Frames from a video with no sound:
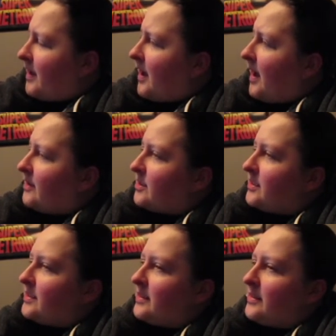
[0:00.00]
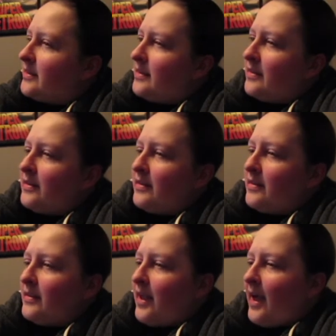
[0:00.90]
I just,
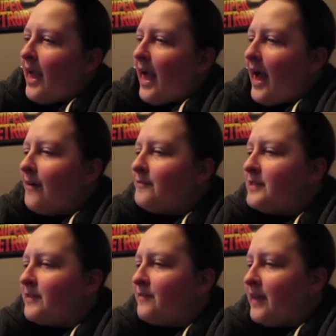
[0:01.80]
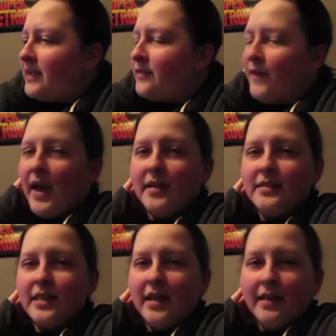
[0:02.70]
I have to face
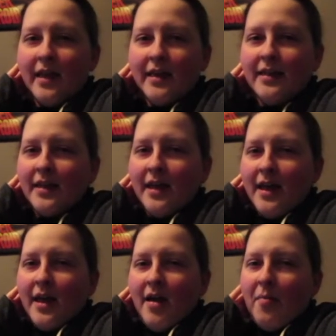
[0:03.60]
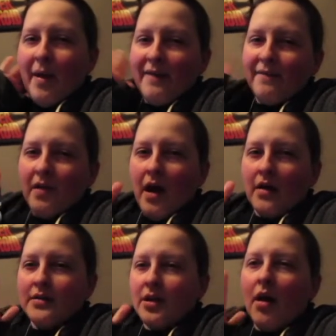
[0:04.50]
facts that, like, my
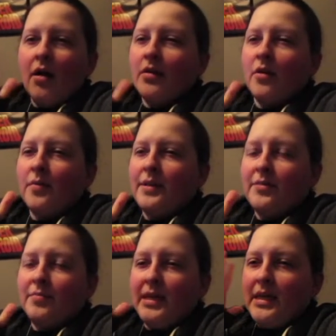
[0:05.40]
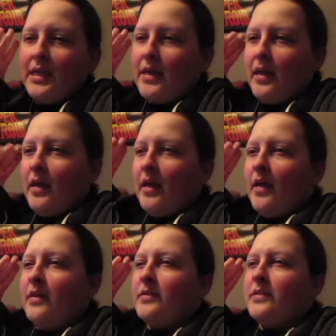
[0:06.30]
vlogs aren't going to be
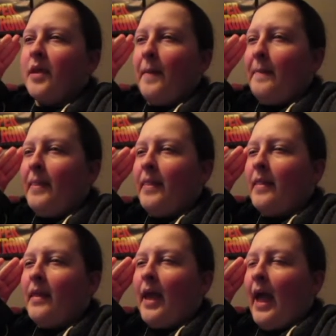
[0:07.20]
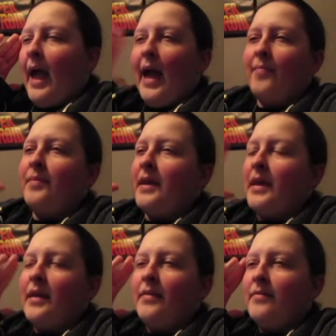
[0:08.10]
some
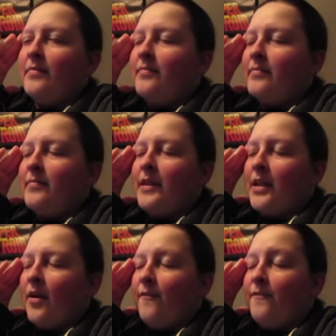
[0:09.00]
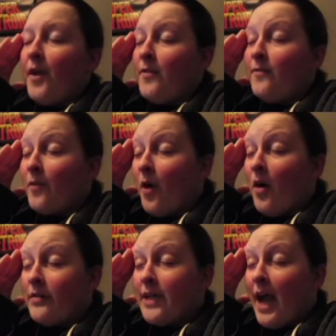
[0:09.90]
happy, fun for
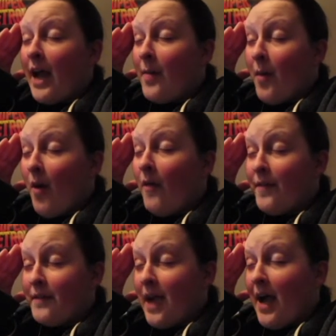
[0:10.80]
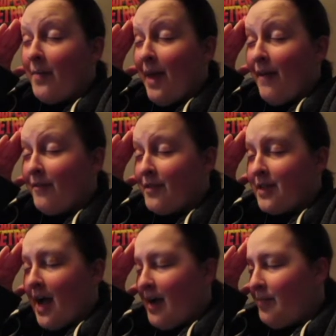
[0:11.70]
all the time, every
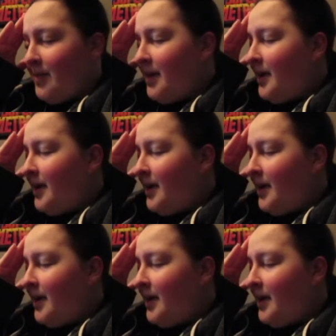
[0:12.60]
time.